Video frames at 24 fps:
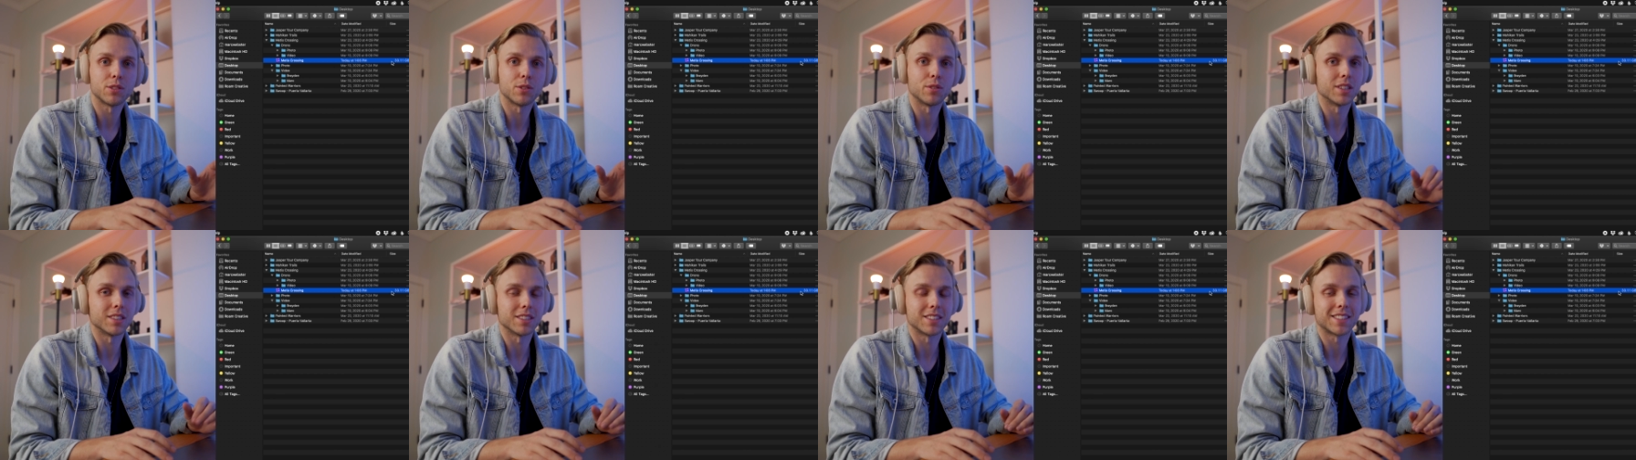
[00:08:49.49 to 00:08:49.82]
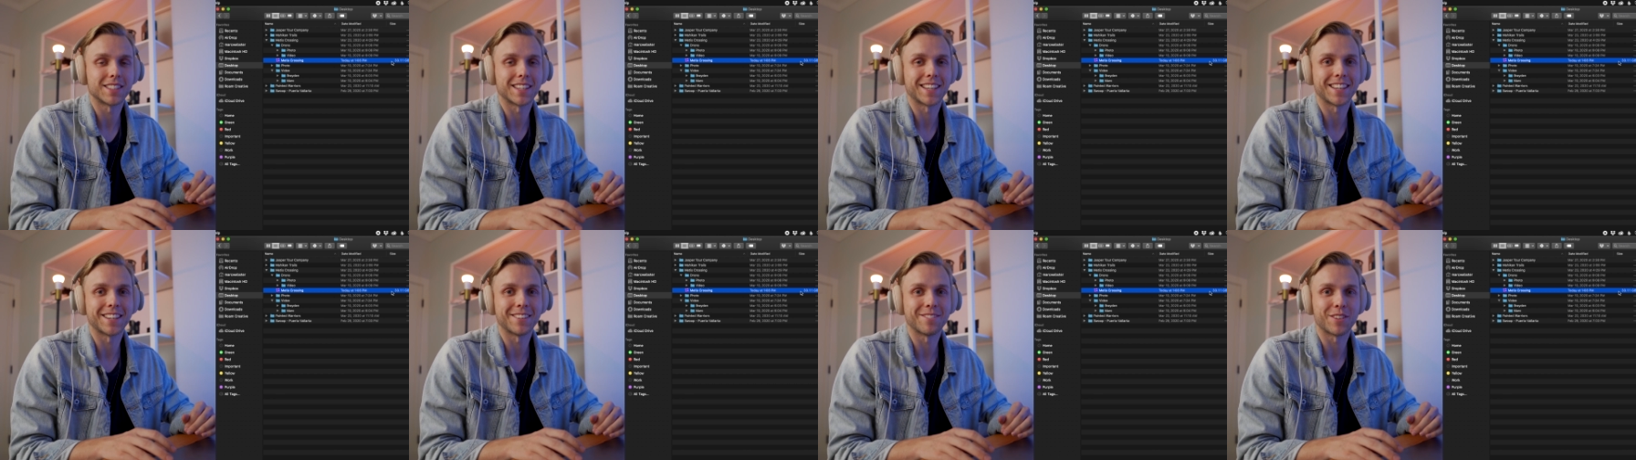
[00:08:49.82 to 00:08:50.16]
you can
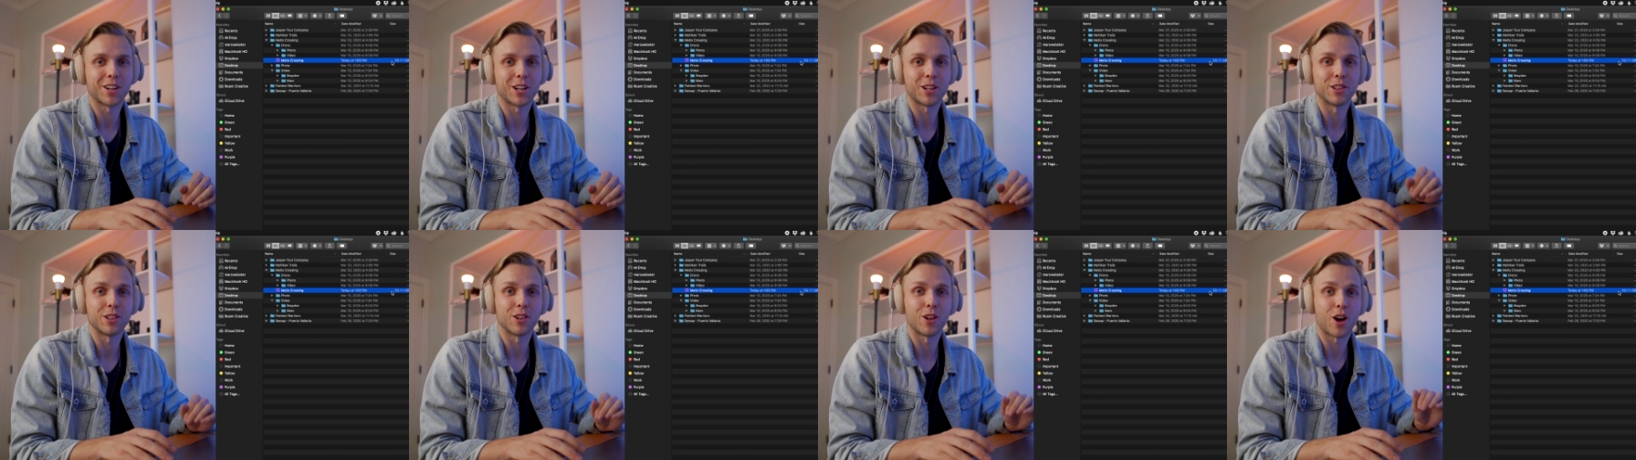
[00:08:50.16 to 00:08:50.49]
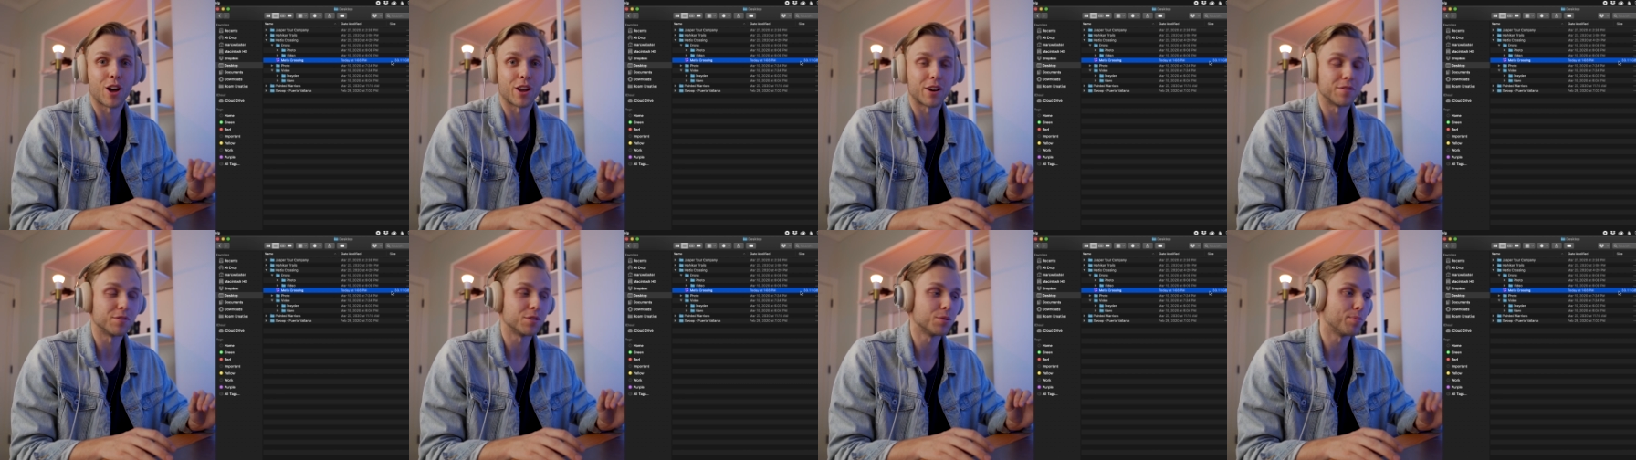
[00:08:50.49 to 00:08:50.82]
save a
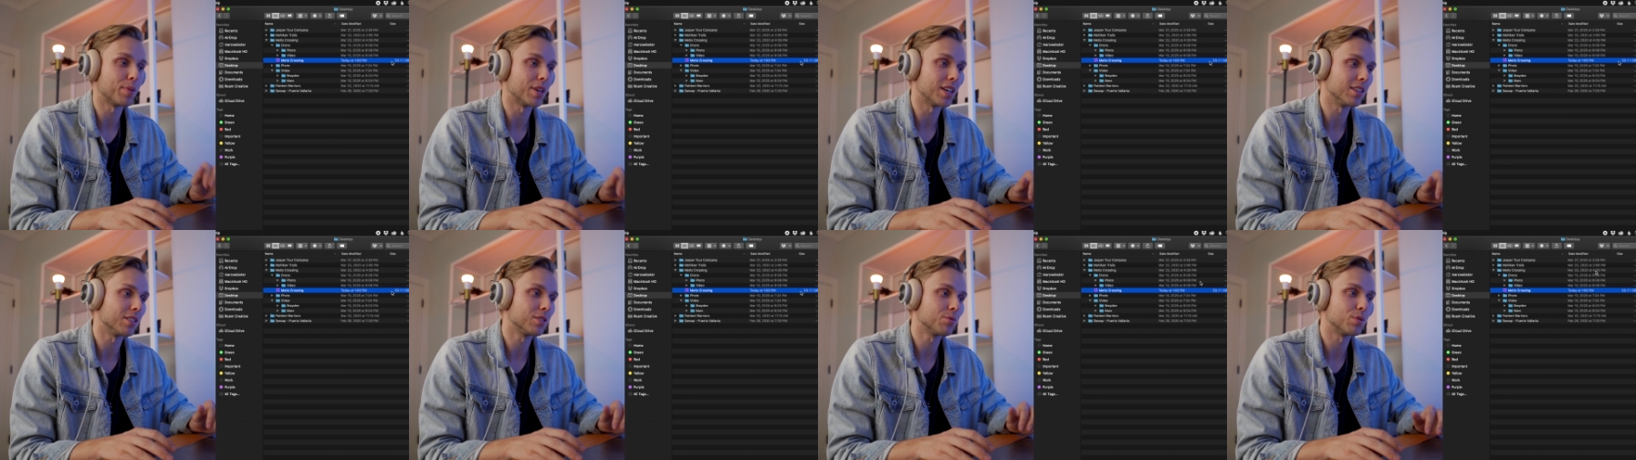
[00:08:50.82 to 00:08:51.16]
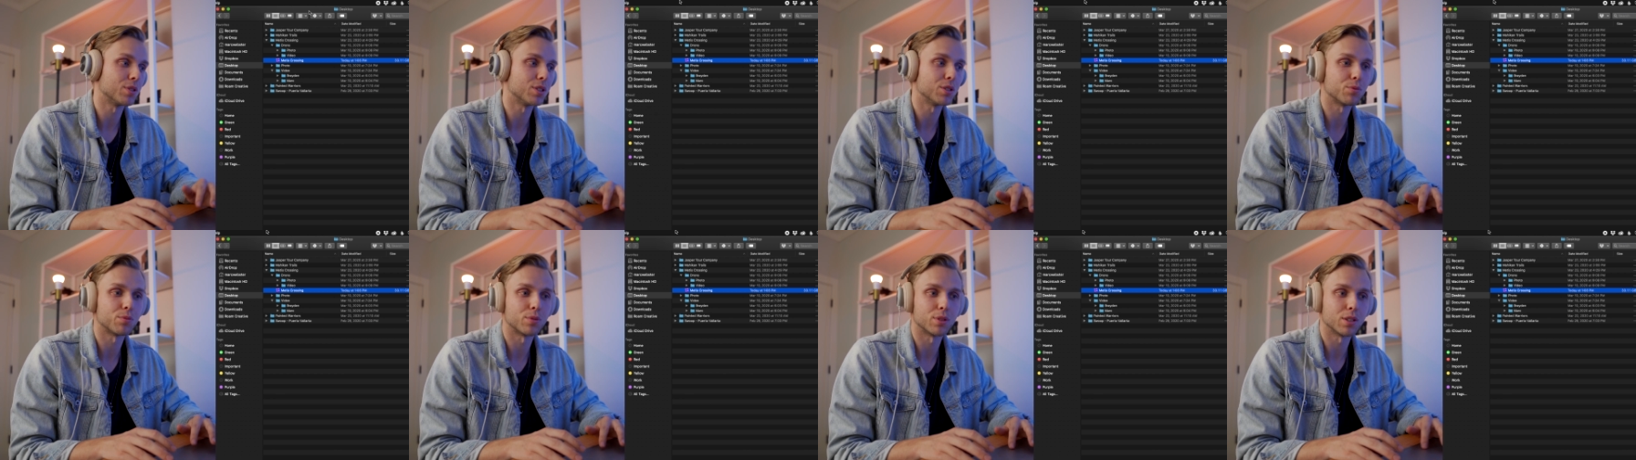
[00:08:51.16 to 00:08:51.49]
lot of space,
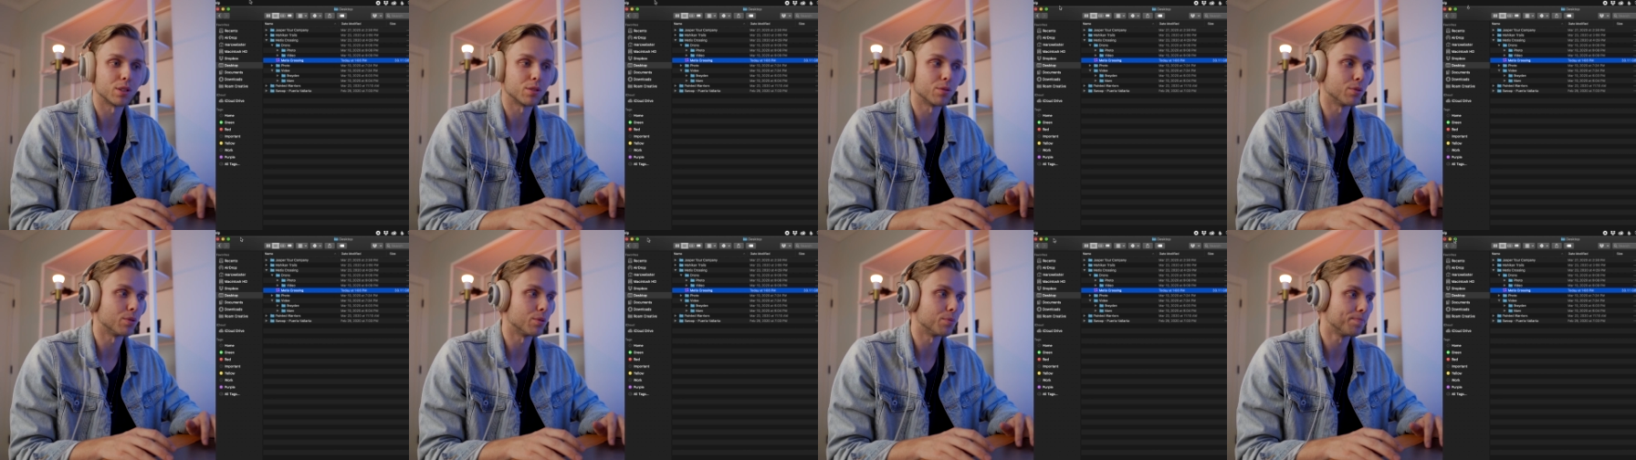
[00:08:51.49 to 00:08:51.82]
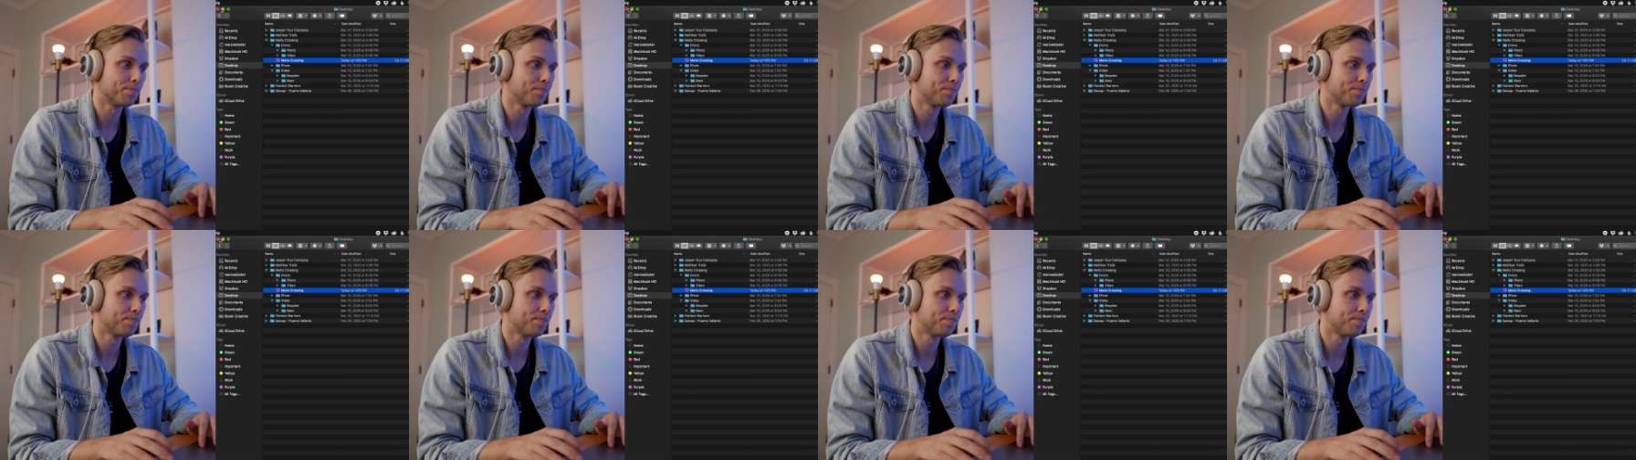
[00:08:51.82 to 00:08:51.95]
which is really cool.